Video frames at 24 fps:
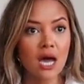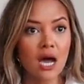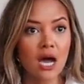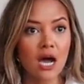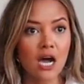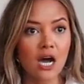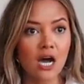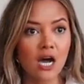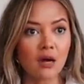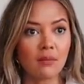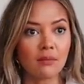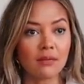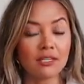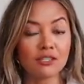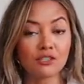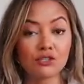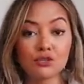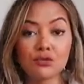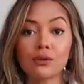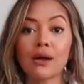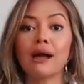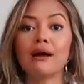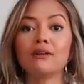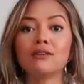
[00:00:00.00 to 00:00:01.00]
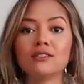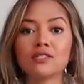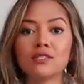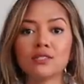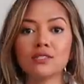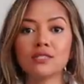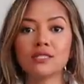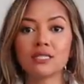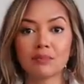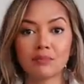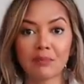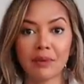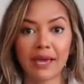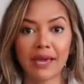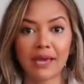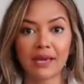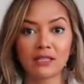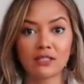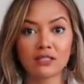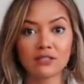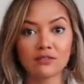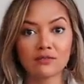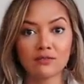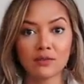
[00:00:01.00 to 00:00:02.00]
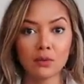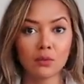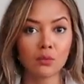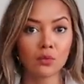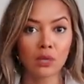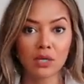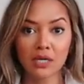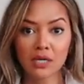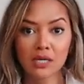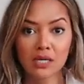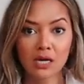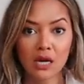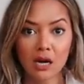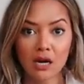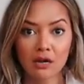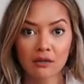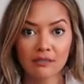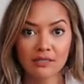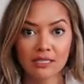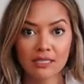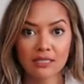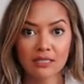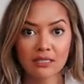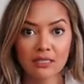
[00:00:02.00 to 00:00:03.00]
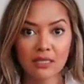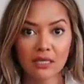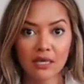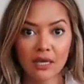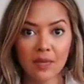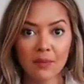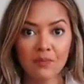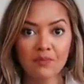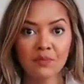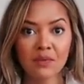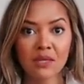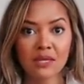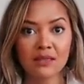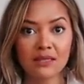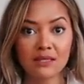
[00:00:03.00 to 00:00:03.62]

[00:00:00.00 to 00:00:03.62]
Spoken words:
trousers and pants for work, obviously.